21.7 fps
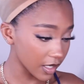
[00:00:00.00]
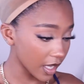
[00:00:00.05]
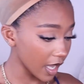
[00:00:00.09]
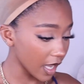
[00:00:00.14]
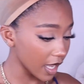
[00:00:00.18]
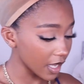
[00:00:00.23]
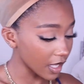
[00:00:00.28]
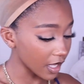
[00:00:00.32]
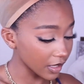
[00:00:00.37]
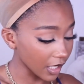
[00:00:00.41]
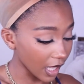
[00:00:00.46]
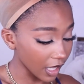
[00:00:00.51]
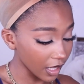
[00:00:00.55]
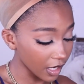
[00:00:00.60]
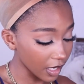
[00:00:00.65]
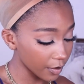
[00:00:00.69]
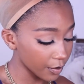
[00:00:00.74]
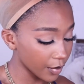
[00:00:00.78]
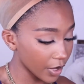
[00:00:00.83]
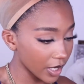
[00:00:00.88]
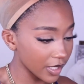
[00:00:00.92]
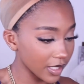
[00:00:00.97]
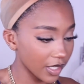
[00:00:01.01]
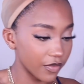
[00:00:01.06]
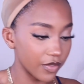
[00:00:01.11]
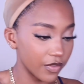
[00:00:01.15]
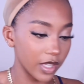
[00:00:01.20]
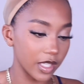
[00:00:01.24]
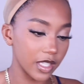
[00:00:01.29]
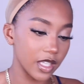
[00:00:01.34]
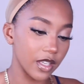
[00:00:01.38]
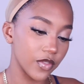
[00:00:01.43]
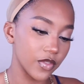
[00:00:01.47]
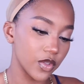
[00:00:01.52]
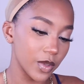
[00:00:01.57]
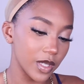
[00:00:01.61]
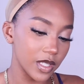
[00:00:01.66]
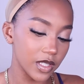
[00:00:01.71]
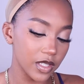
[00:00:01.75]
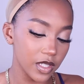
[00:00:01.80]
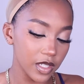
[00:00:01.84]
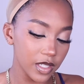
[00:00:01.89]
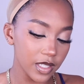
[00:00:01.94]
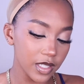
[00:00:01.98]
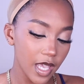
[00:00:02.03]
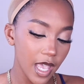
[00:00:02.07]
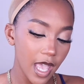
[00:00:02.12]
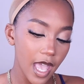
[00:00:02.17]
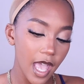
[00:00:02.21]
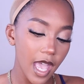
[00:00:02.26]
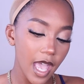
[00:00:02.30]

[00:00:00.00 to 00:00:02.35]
Hey, and not a lot of brands I feel like give tweezers.